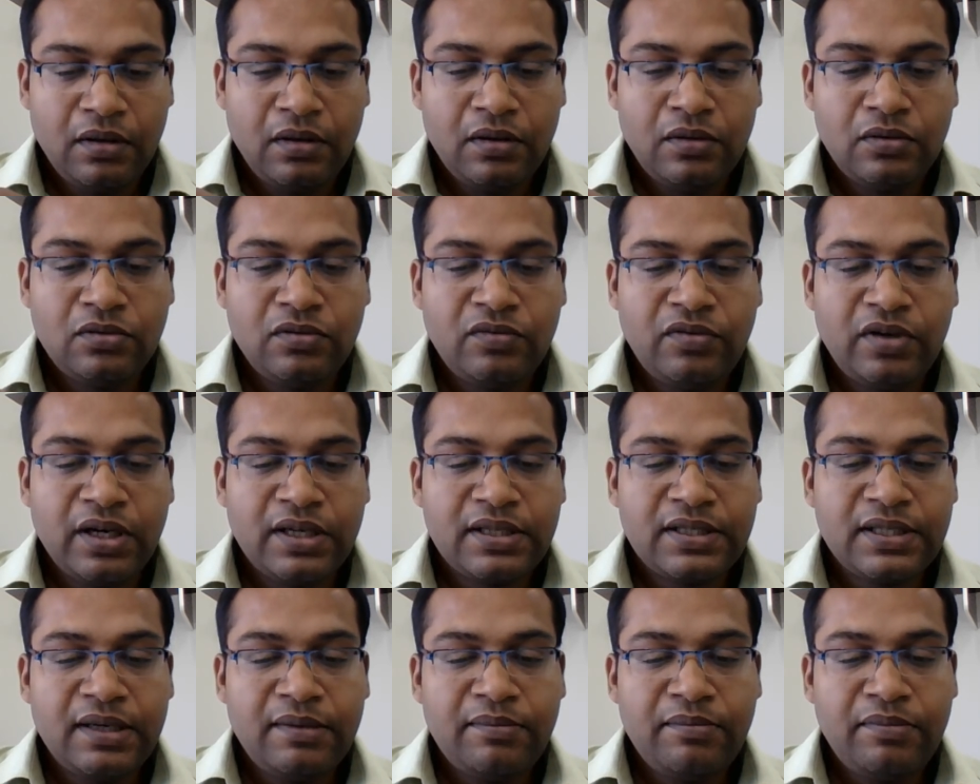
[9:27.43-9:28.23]
So for
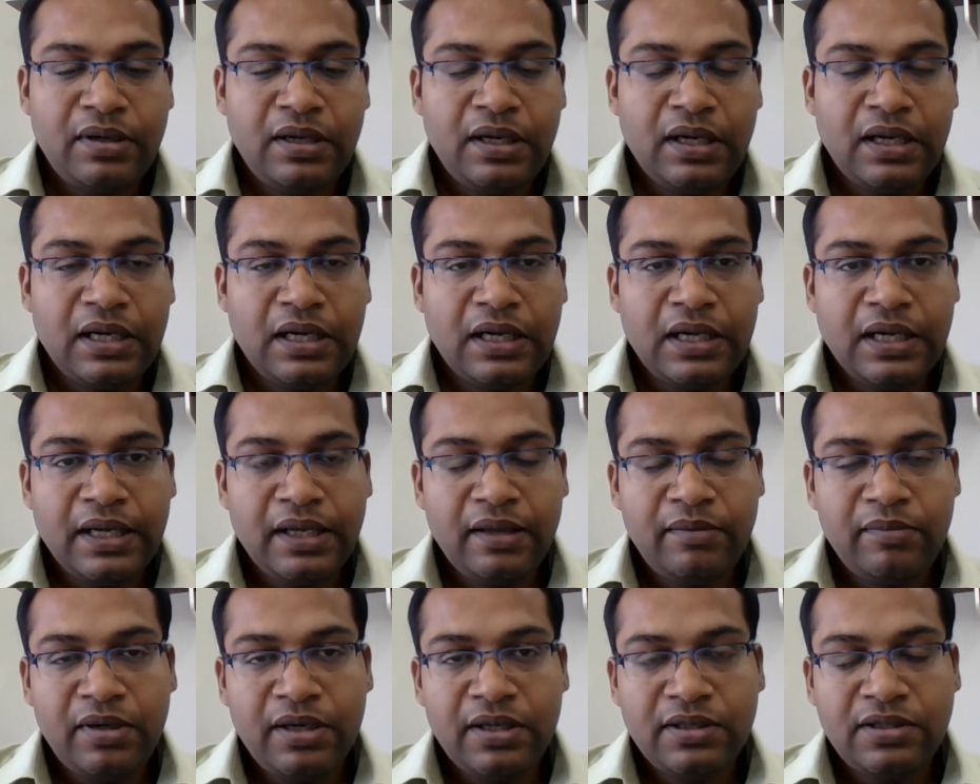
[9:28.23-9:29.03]
example, I
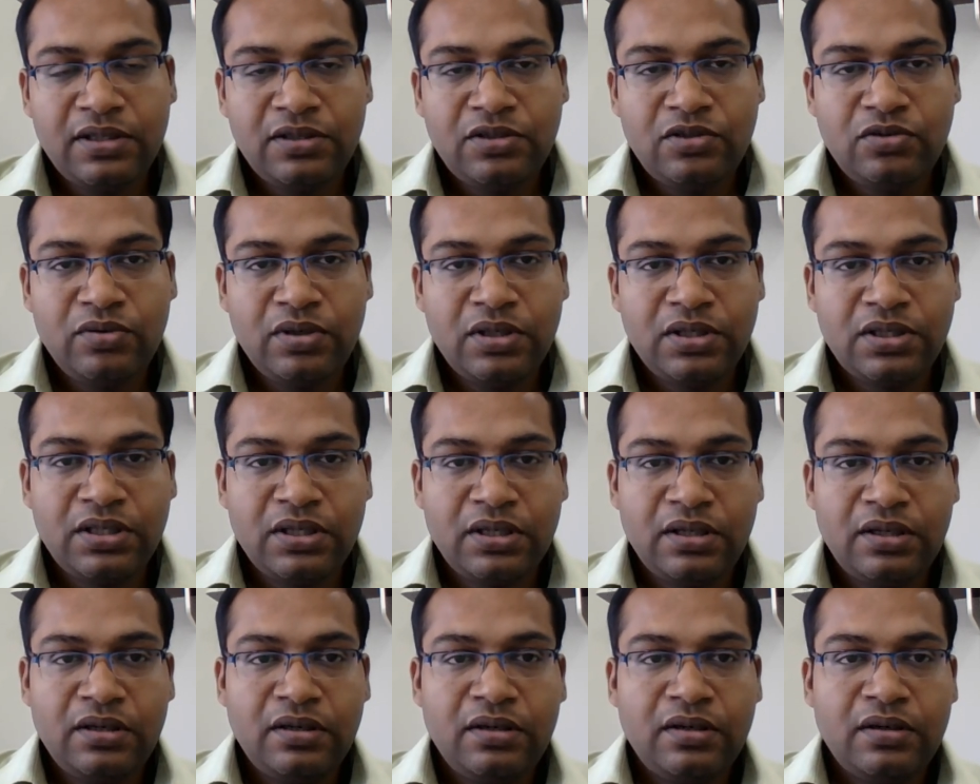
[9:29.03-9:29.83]
am in a
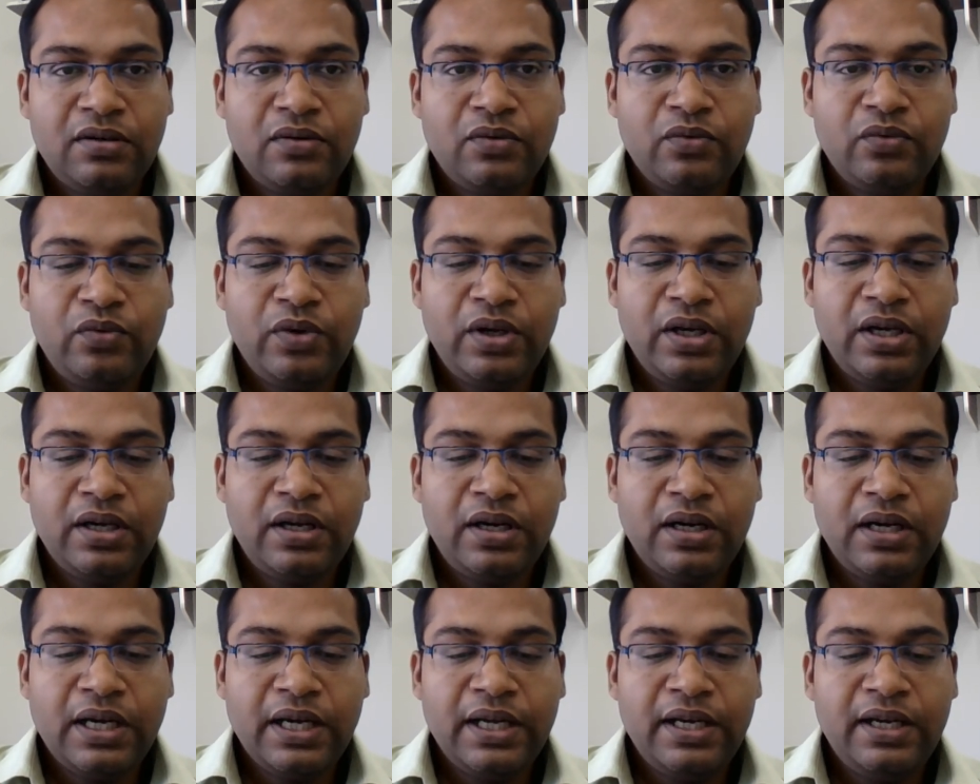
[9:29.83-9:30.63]
situation
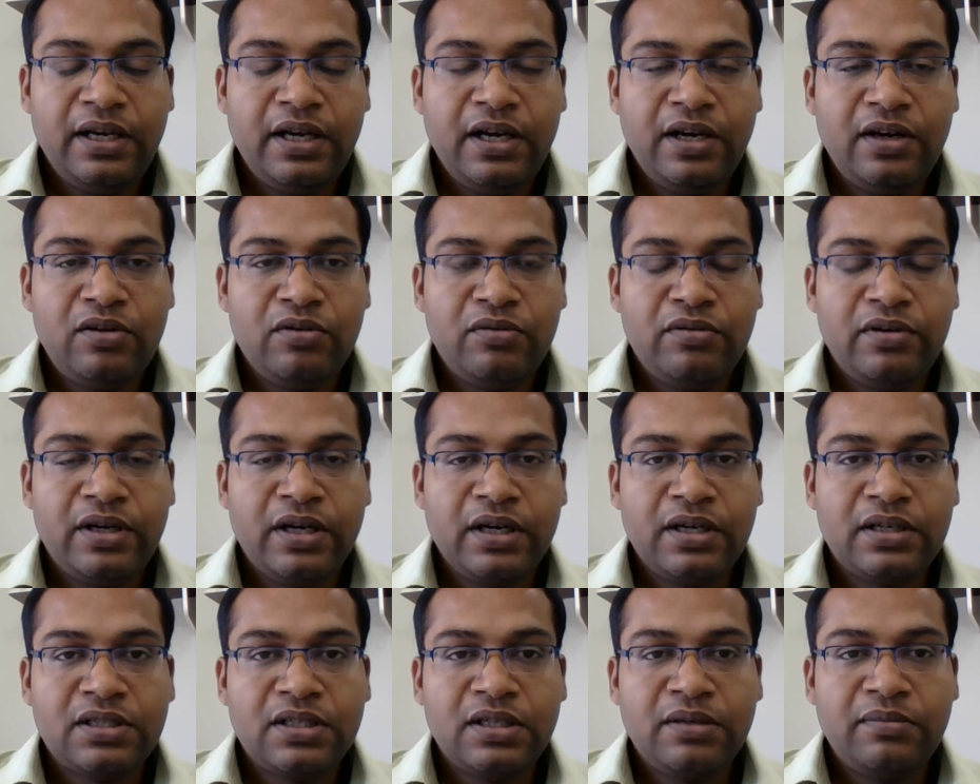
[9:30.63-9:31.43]
where I need to
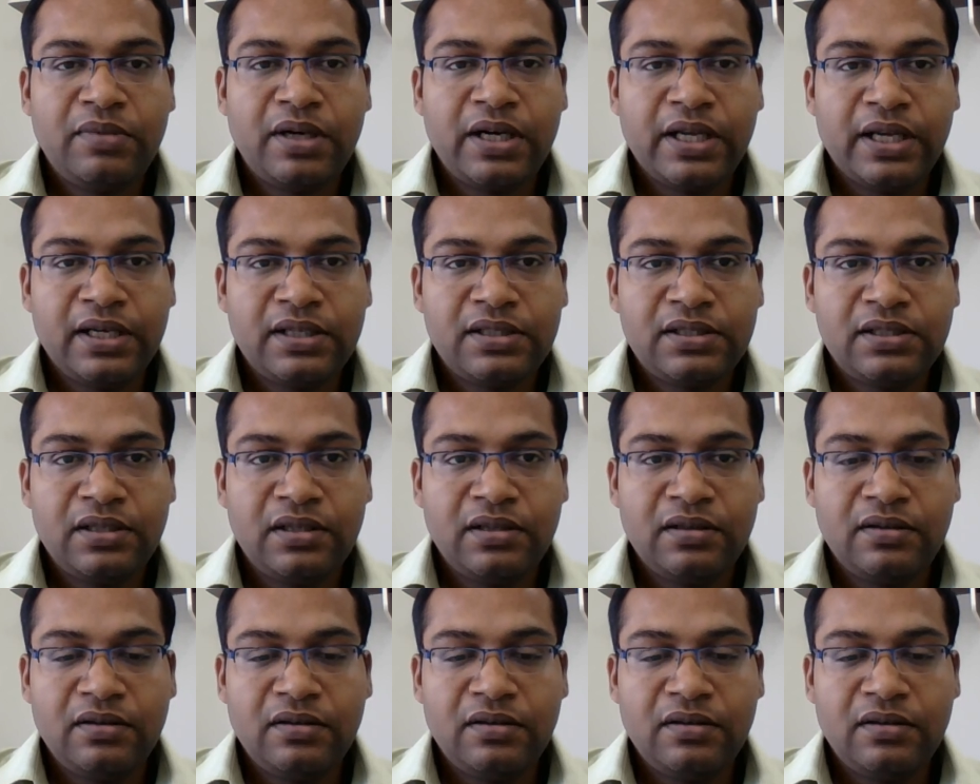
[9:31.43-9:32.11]
deduct some tax,